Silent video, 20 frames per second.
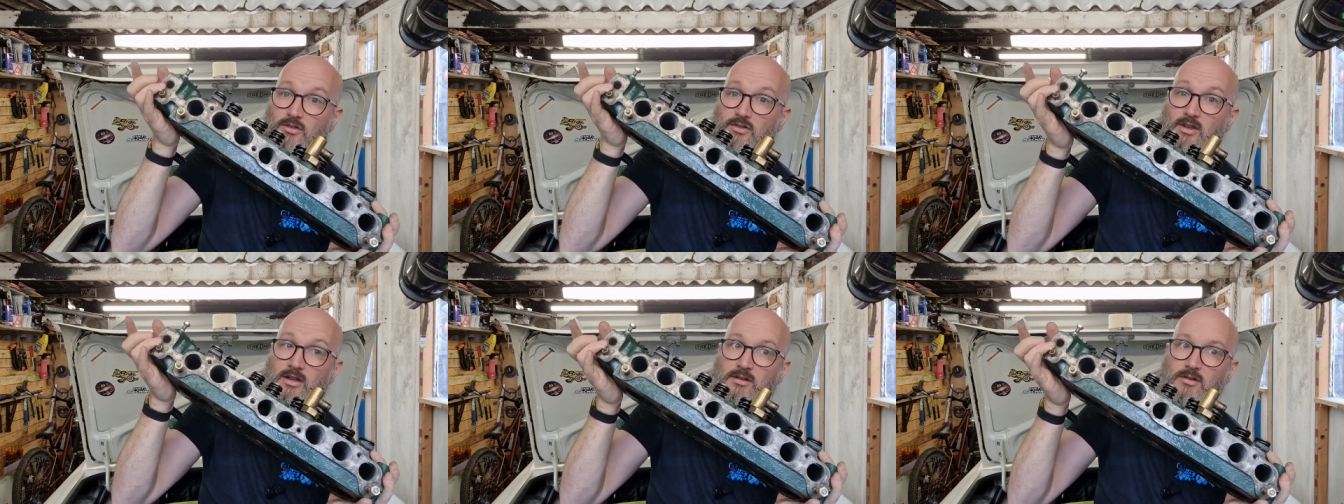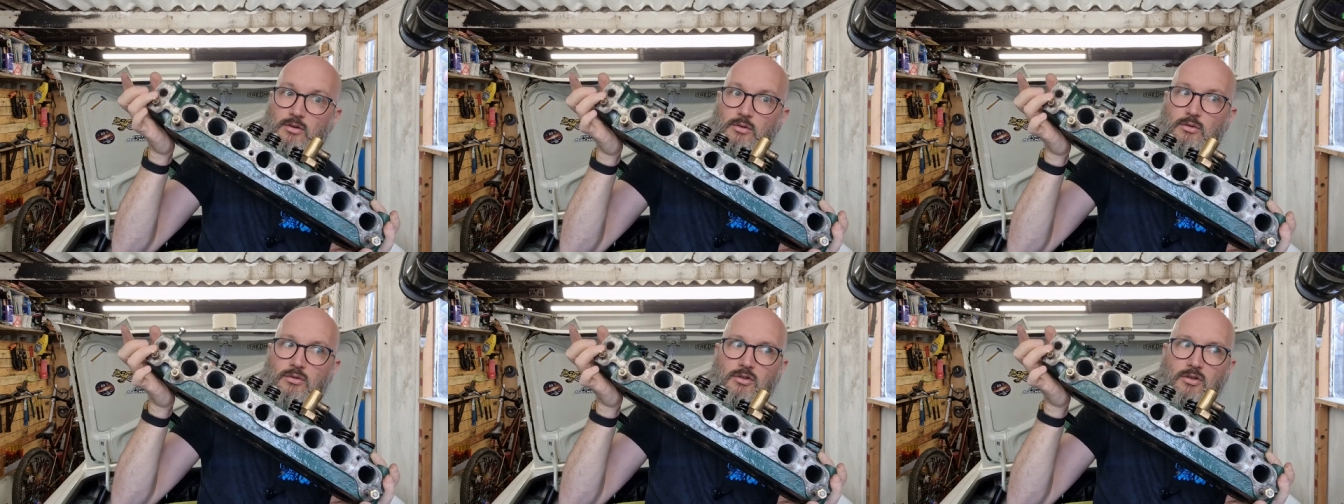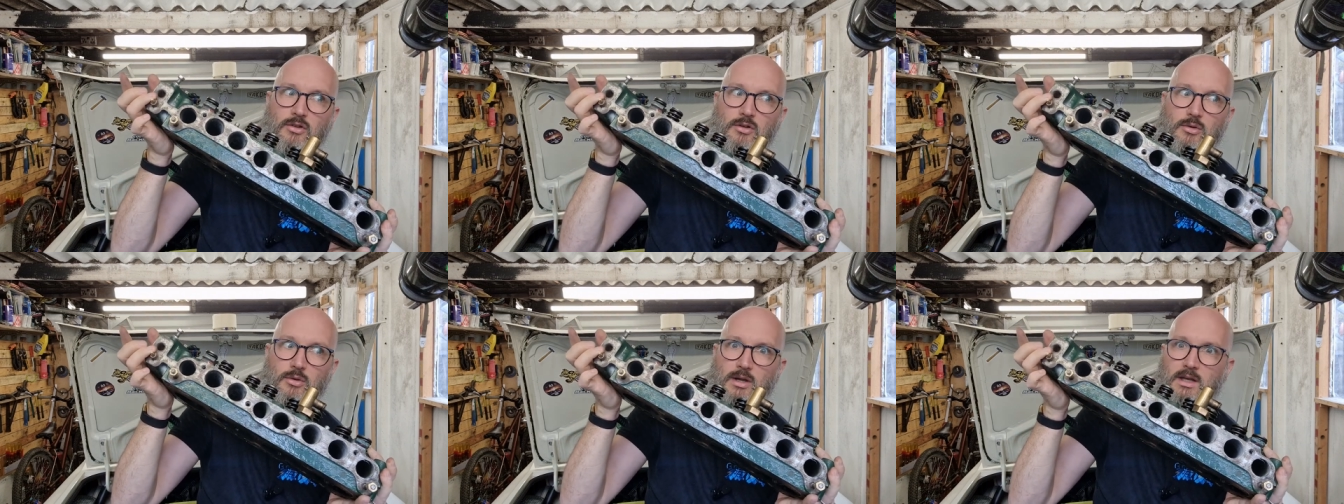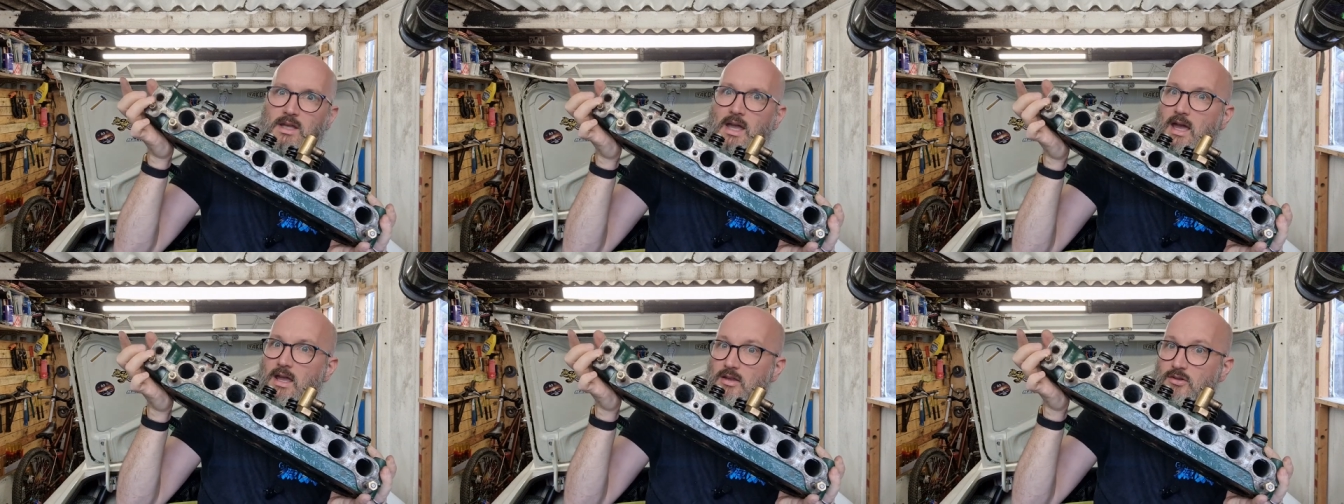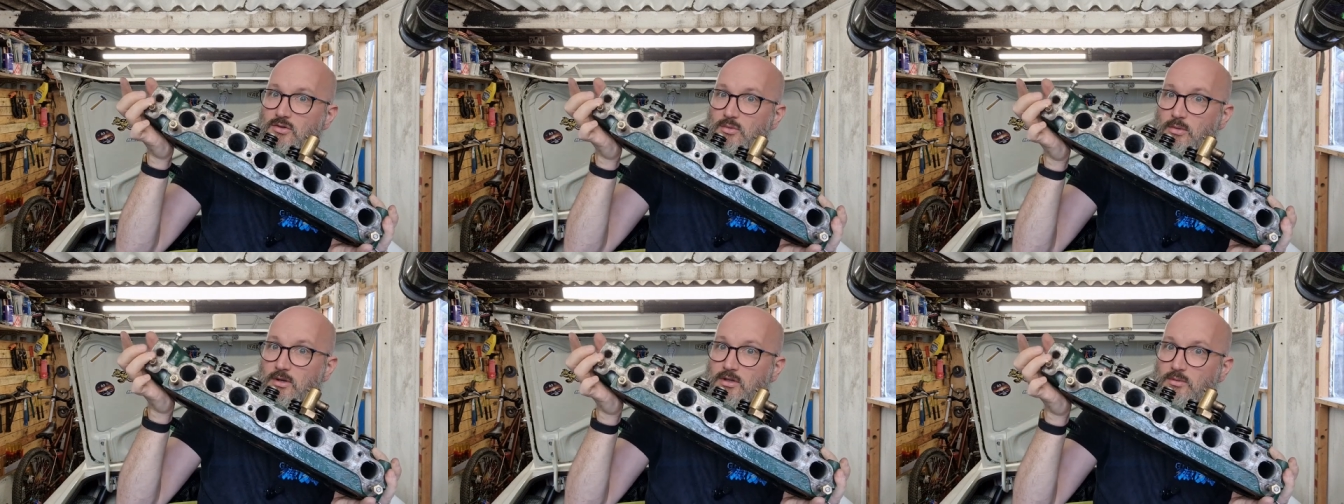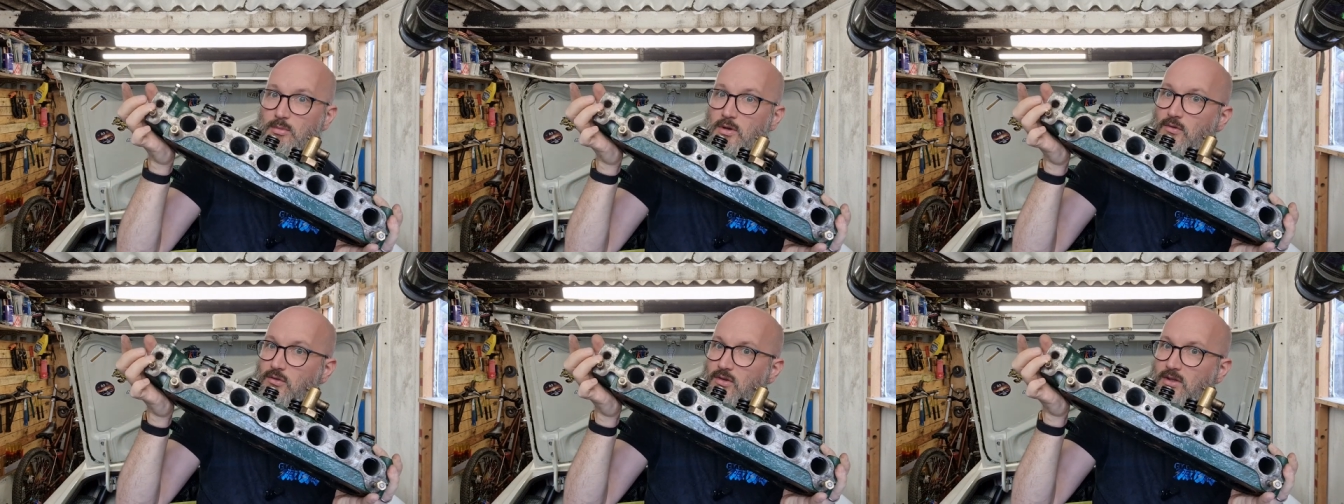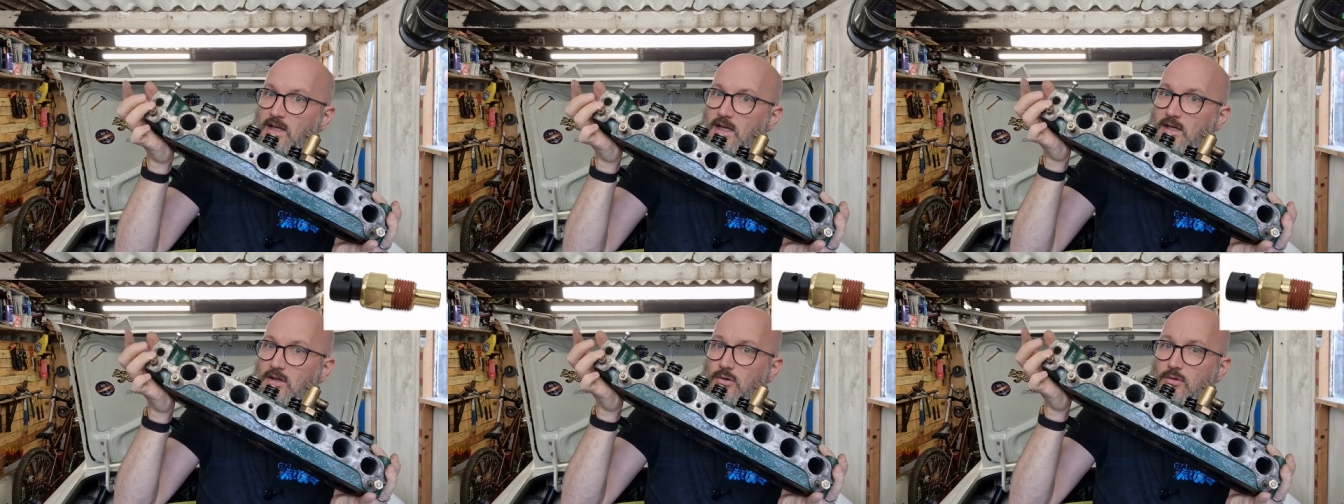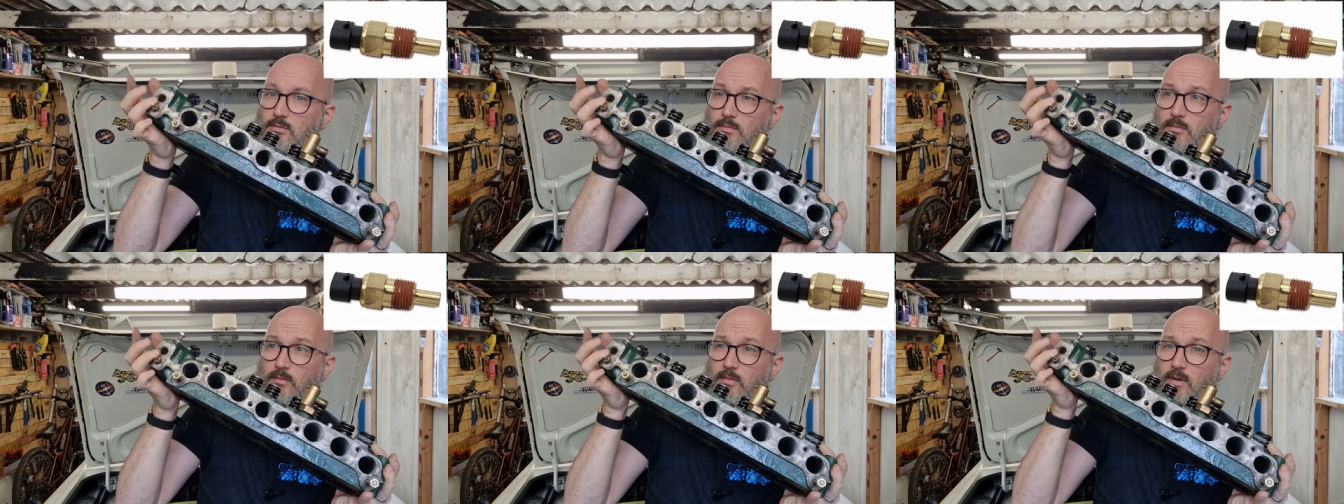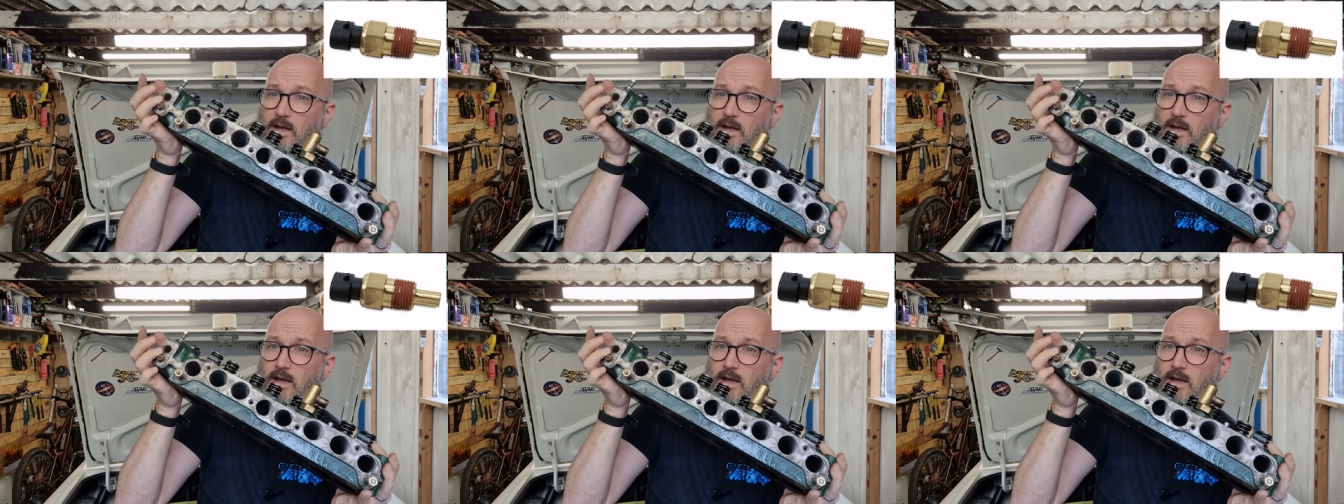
a signal to a gauge, which moves a needle,